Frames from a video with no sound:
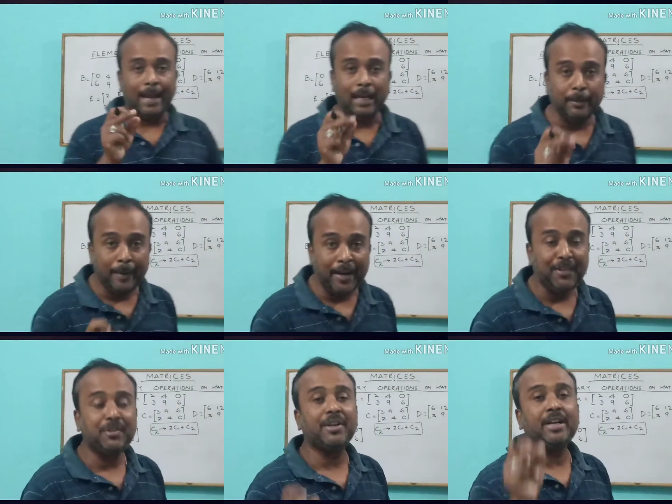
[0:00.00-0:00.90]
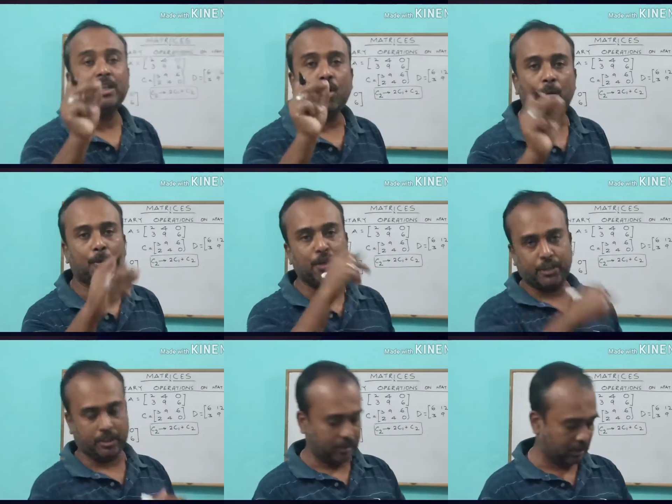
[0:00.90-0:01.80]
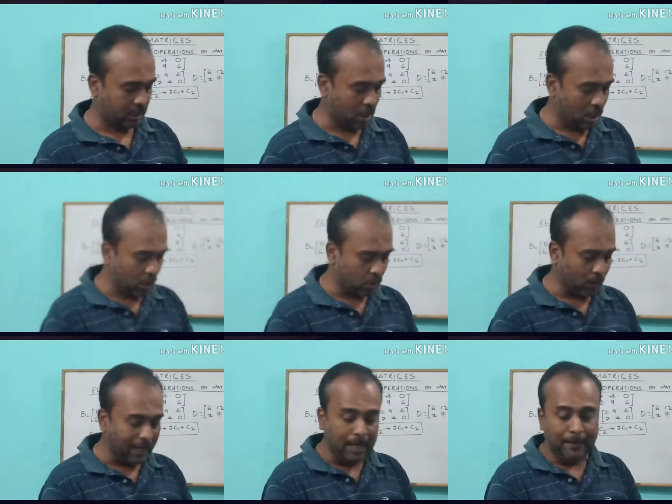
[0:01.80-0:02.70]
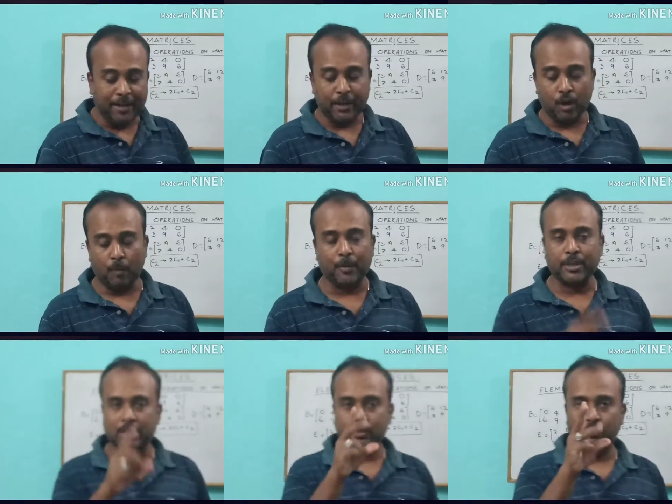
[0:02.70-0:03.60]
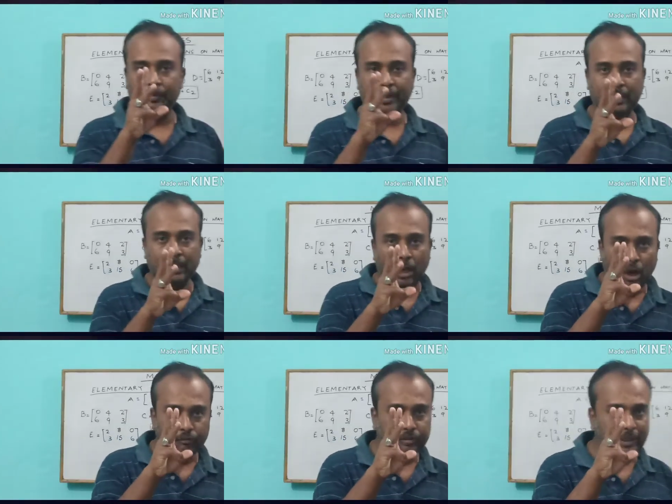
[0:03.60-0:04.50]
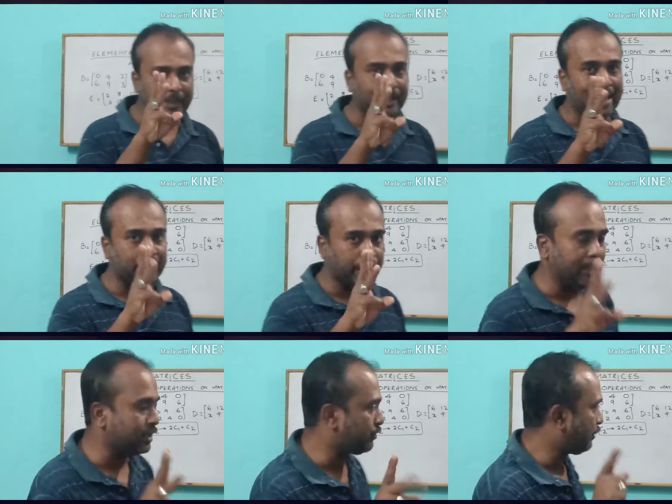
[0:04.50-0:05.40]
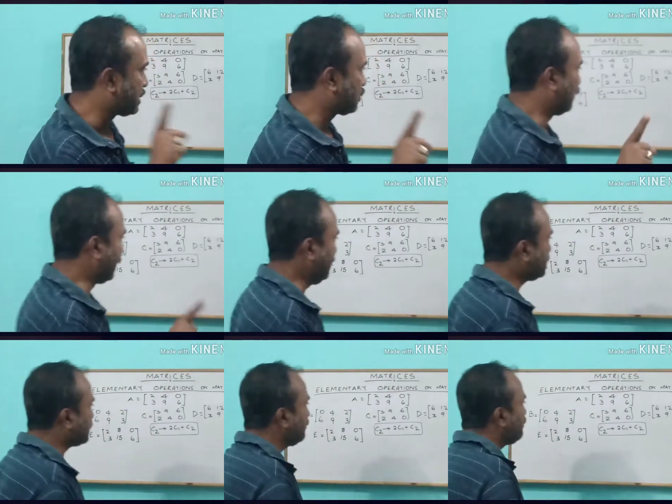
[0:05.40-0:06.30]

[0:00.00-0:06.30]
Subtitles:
elementary operations. So elementary operations will be of 3 categories. First one is